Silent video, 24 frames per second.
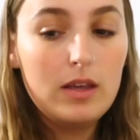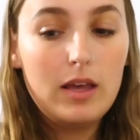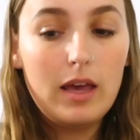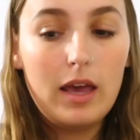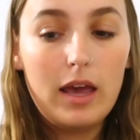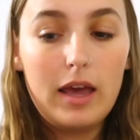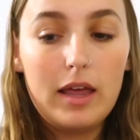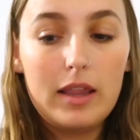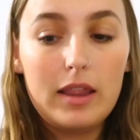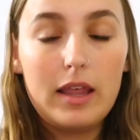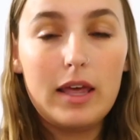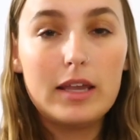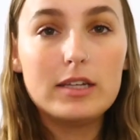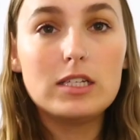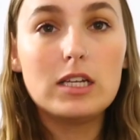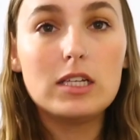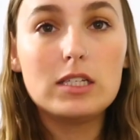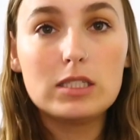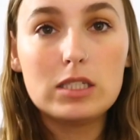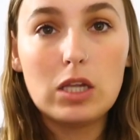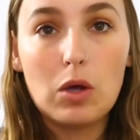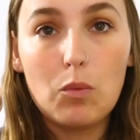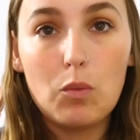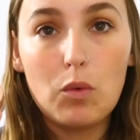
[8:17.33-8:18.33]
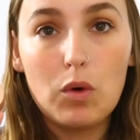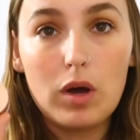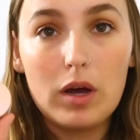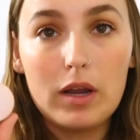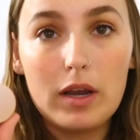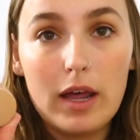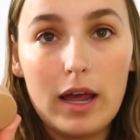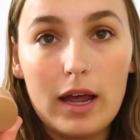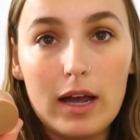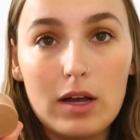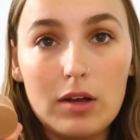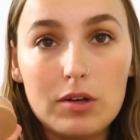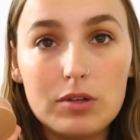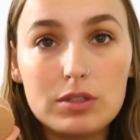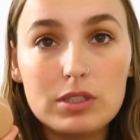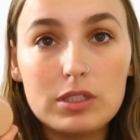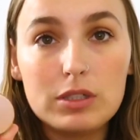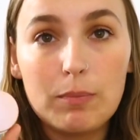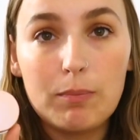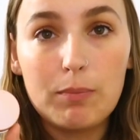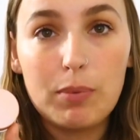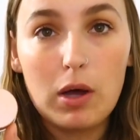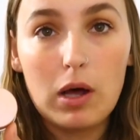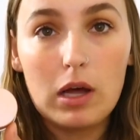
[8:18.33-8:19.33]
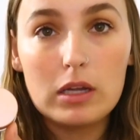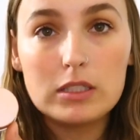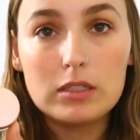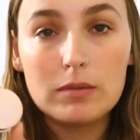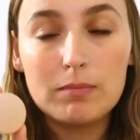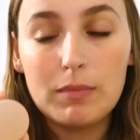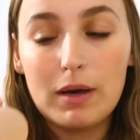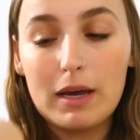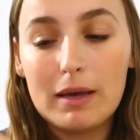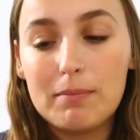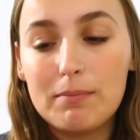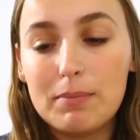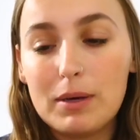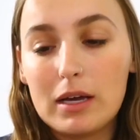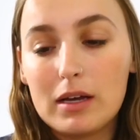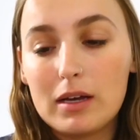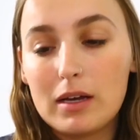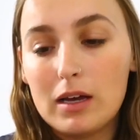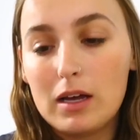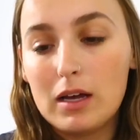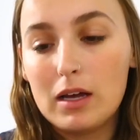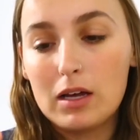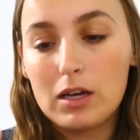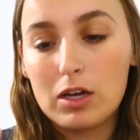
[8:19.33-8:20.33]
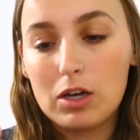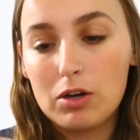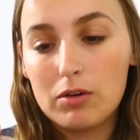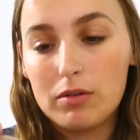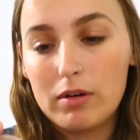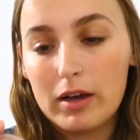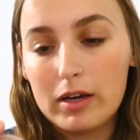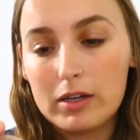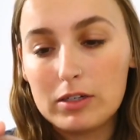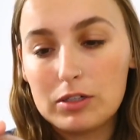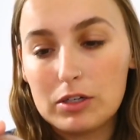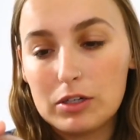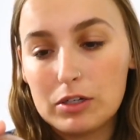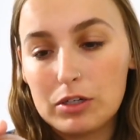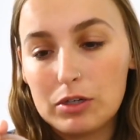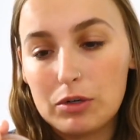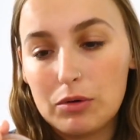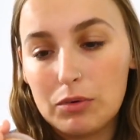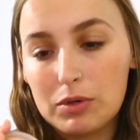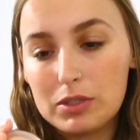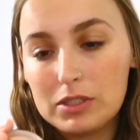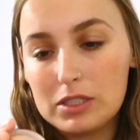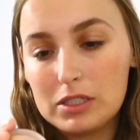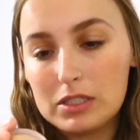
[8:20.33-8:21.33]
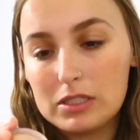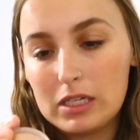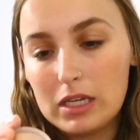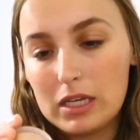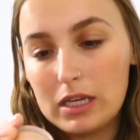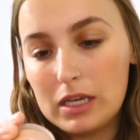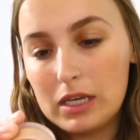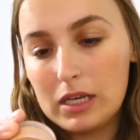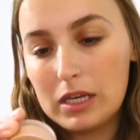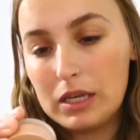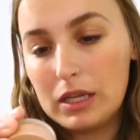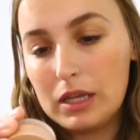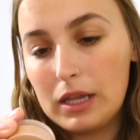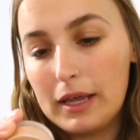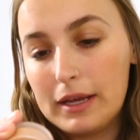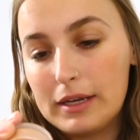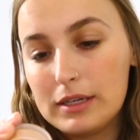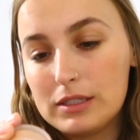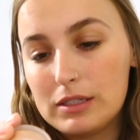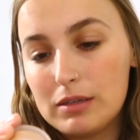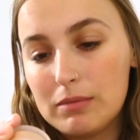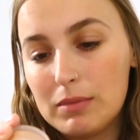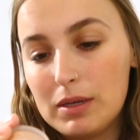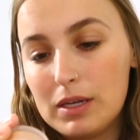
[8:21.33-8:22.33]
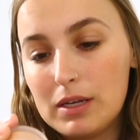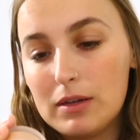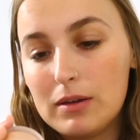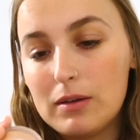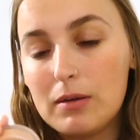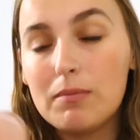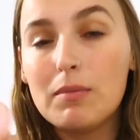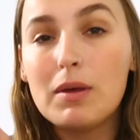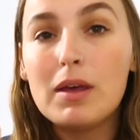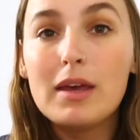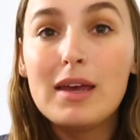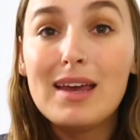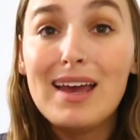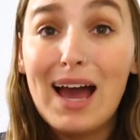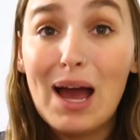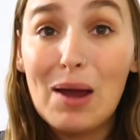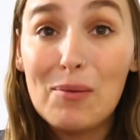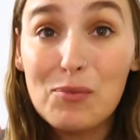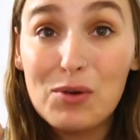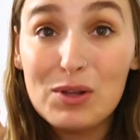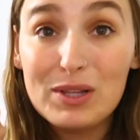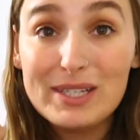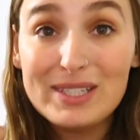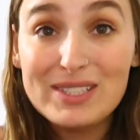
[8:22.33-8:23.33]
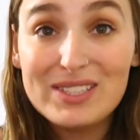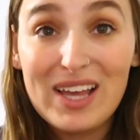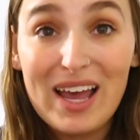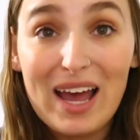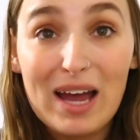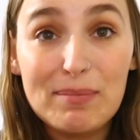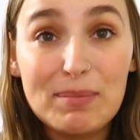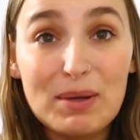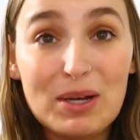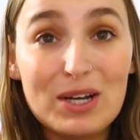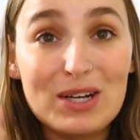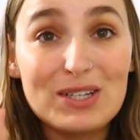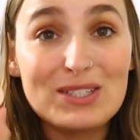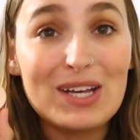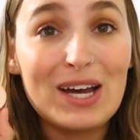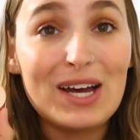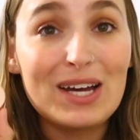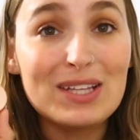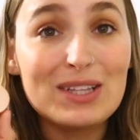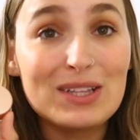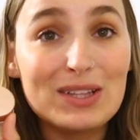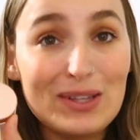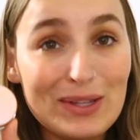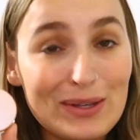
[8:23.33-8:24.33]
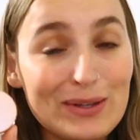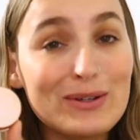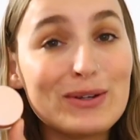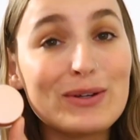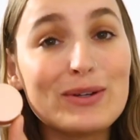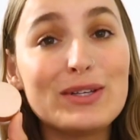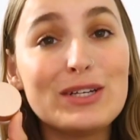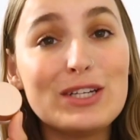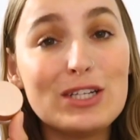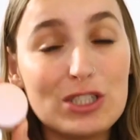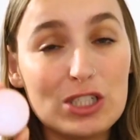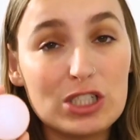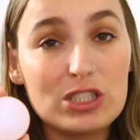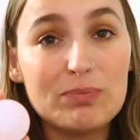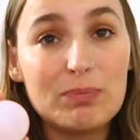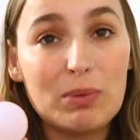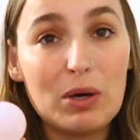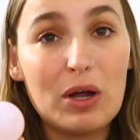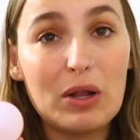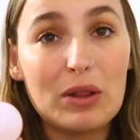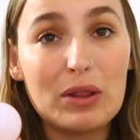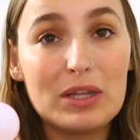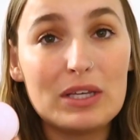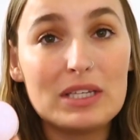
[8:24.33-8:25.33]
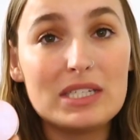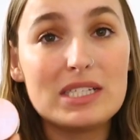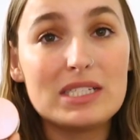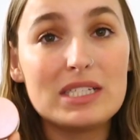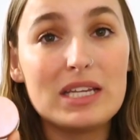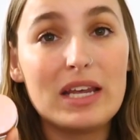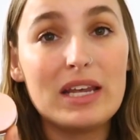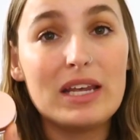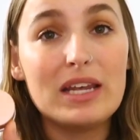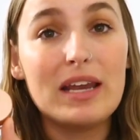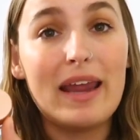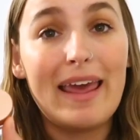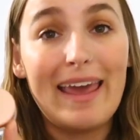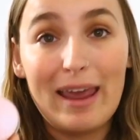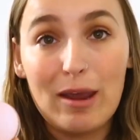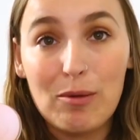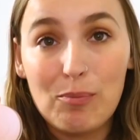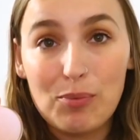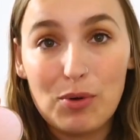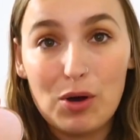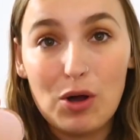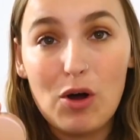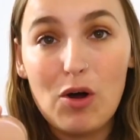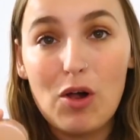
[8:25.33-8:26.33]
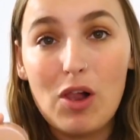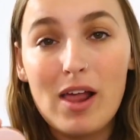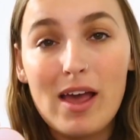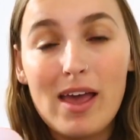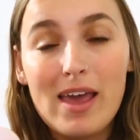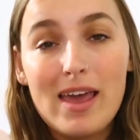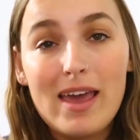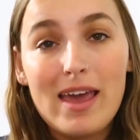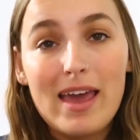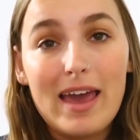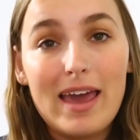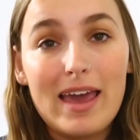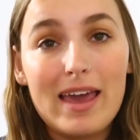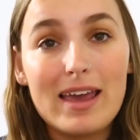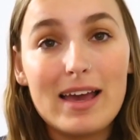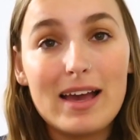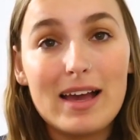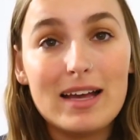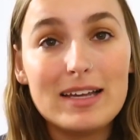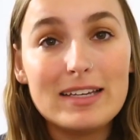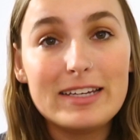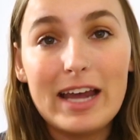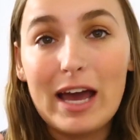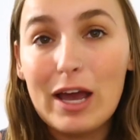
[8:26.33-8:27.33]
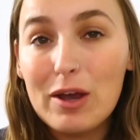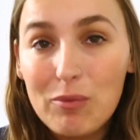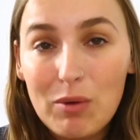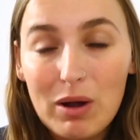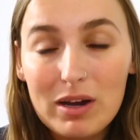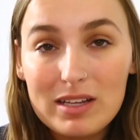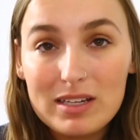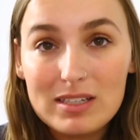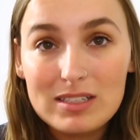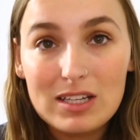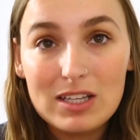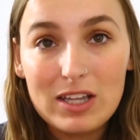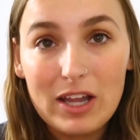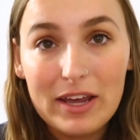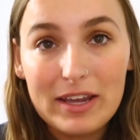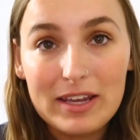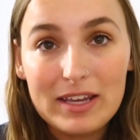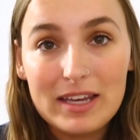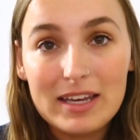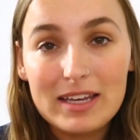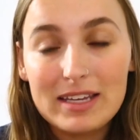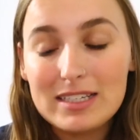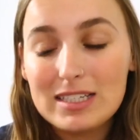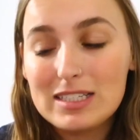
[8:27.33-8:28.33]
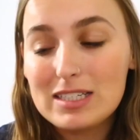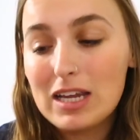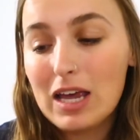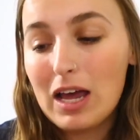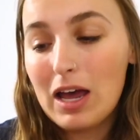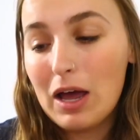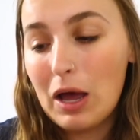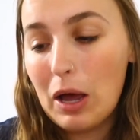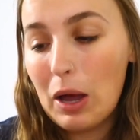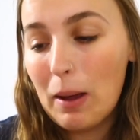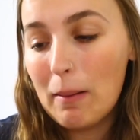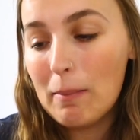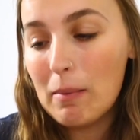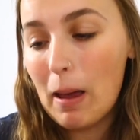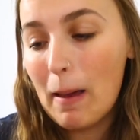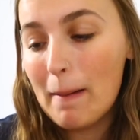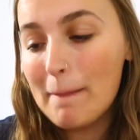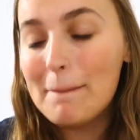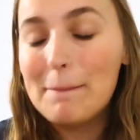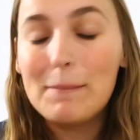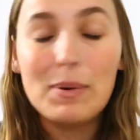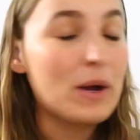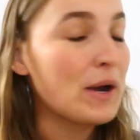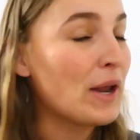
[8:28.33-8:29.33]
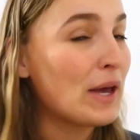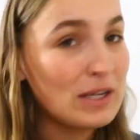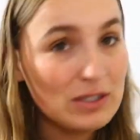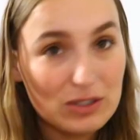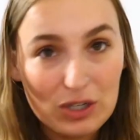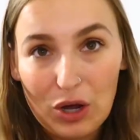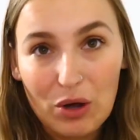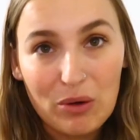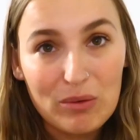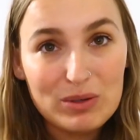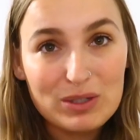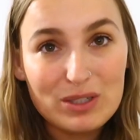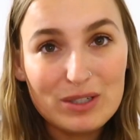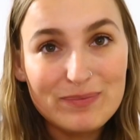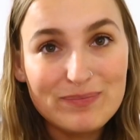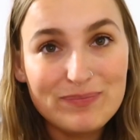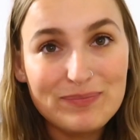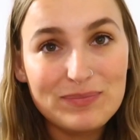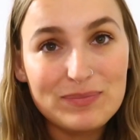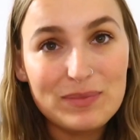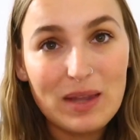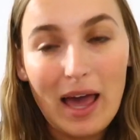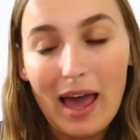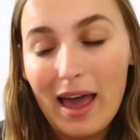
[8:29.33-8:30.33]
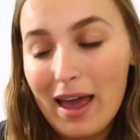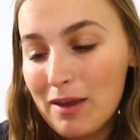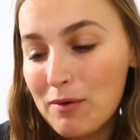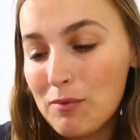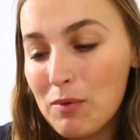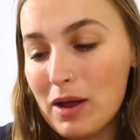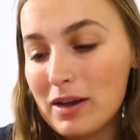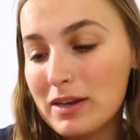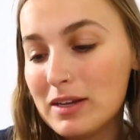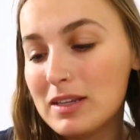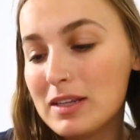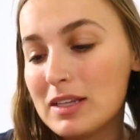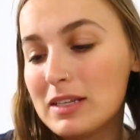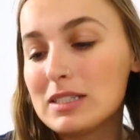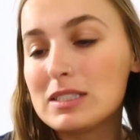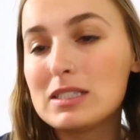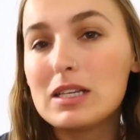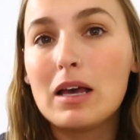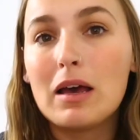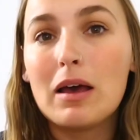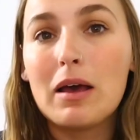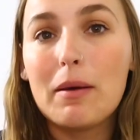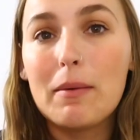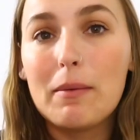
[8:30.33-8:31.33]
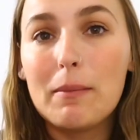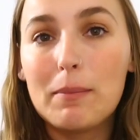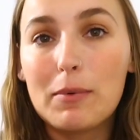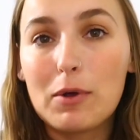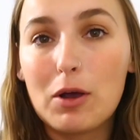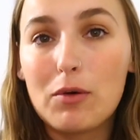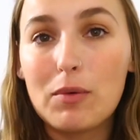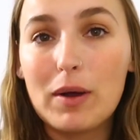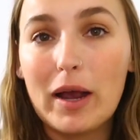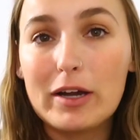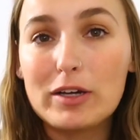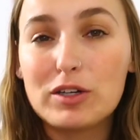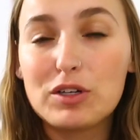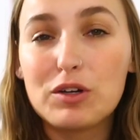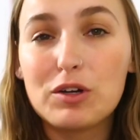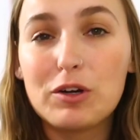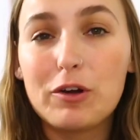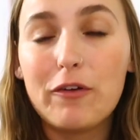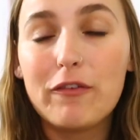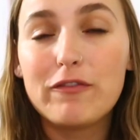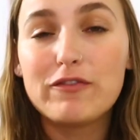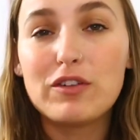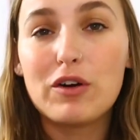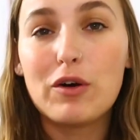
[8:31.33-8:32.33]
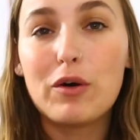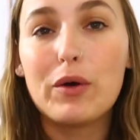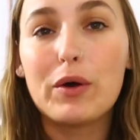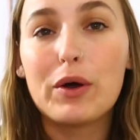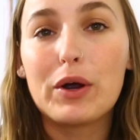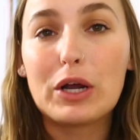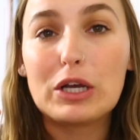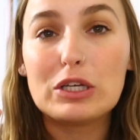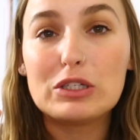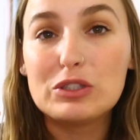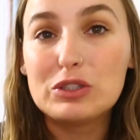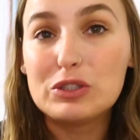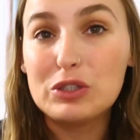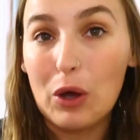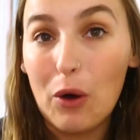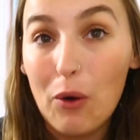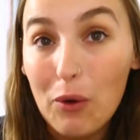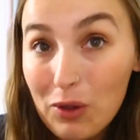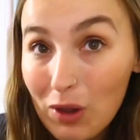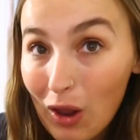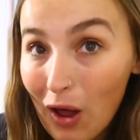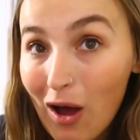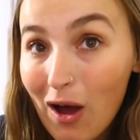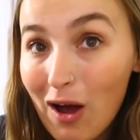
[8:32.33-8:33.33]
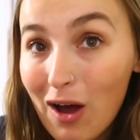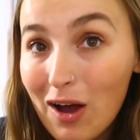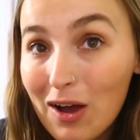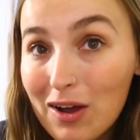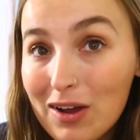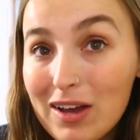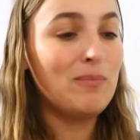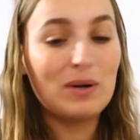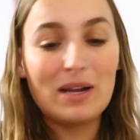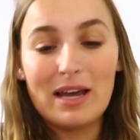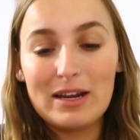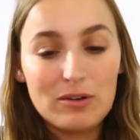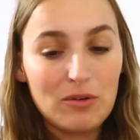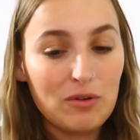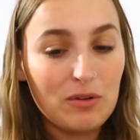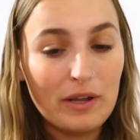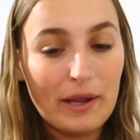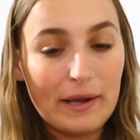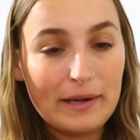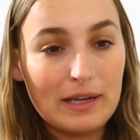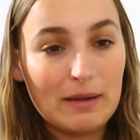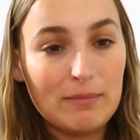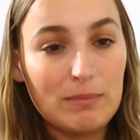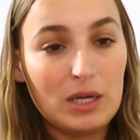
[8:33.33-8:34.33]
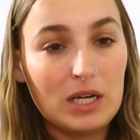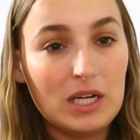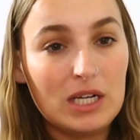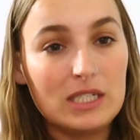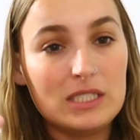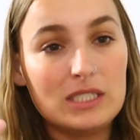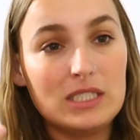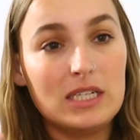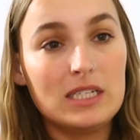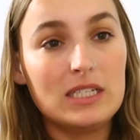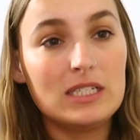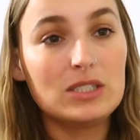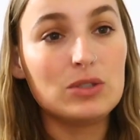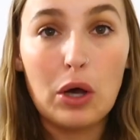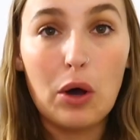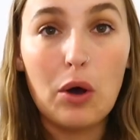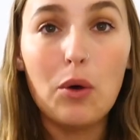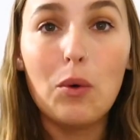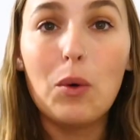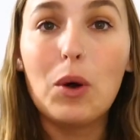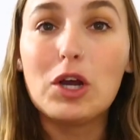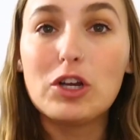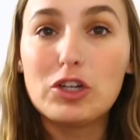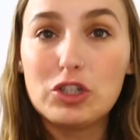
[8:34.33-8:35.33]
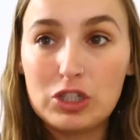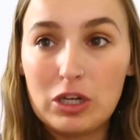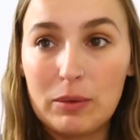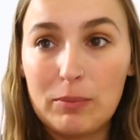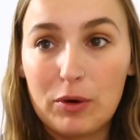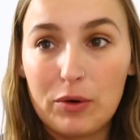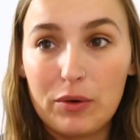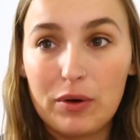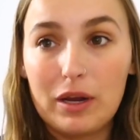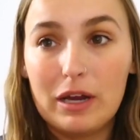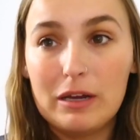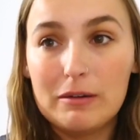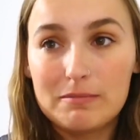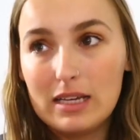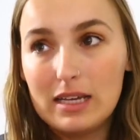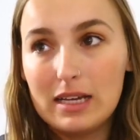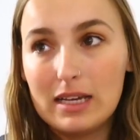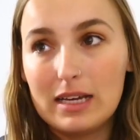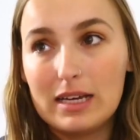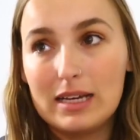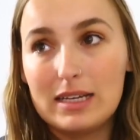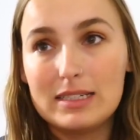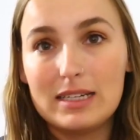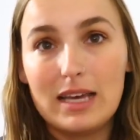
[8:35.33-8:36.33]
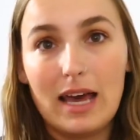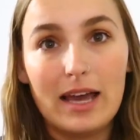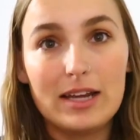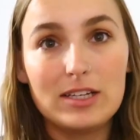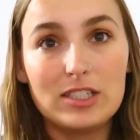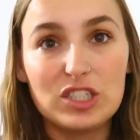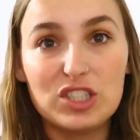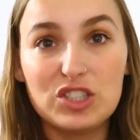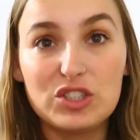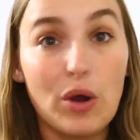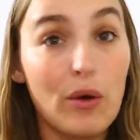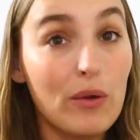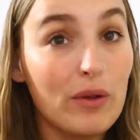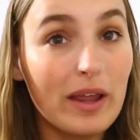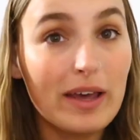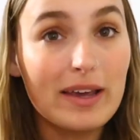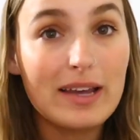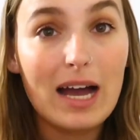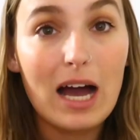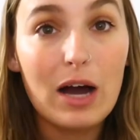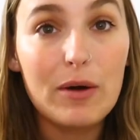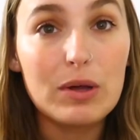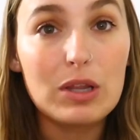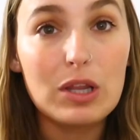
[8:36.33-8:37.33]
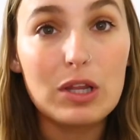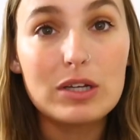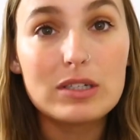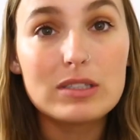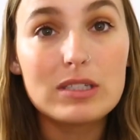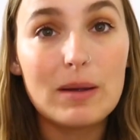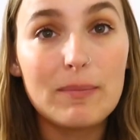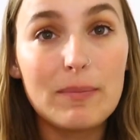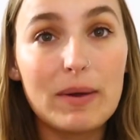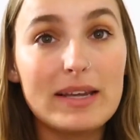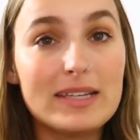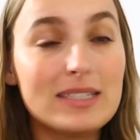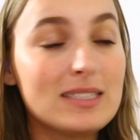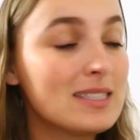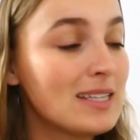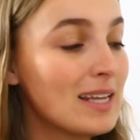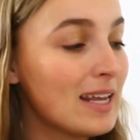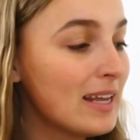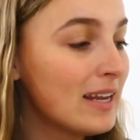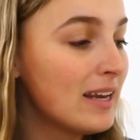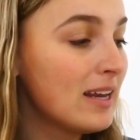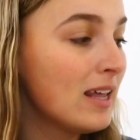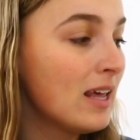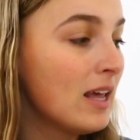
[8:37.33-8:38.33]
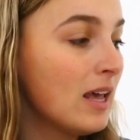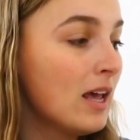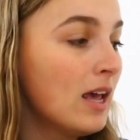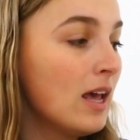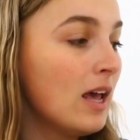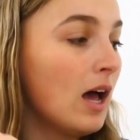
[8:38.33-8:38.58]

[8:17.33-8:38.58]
And then someone else bought my Becca corrector, which is in light to medium. I'm really sad because I literally just bought this in April and I wanted to like it, but I don't. I wanted this corrector for so long, but I don't like it because it is so shimmery and I just don't like how it looks on my skin.